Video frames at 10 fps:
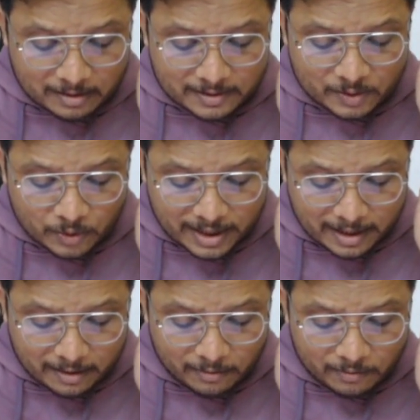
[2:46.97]
So
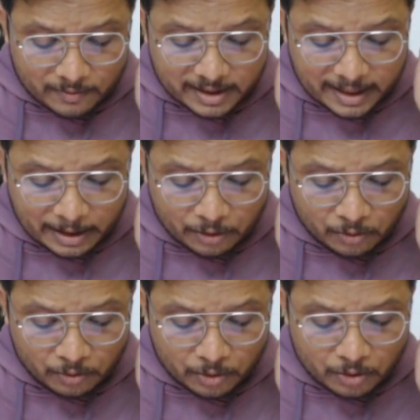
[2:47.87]
here we need
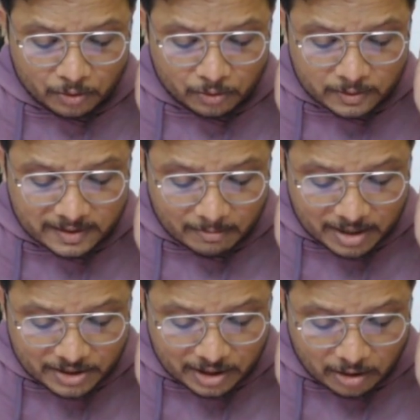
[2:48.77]
to do
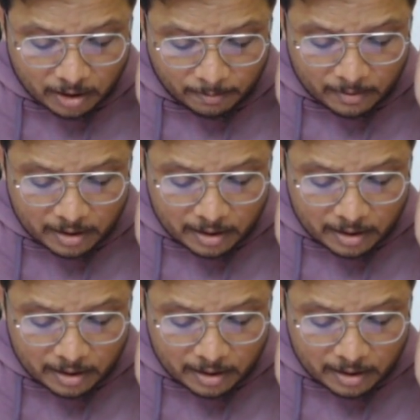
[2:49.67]
summation of